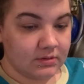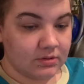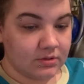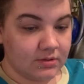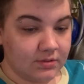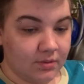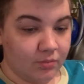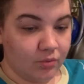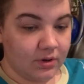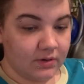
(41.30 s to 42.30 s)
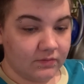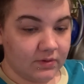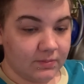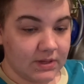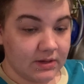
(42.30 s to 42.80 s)
to the point of
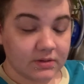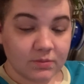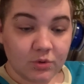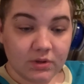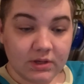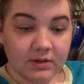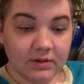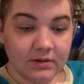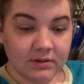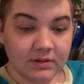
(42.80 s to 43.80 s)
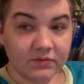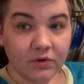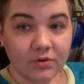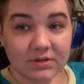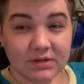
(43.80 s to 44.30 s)
it being a smoothie. It's
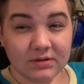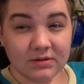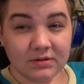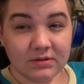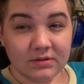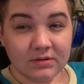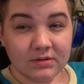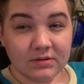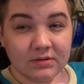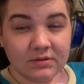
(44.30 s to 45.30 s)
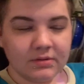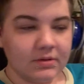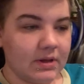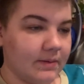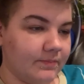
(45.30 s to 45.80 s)
frozen.
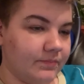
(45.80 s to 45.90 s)
Yeah.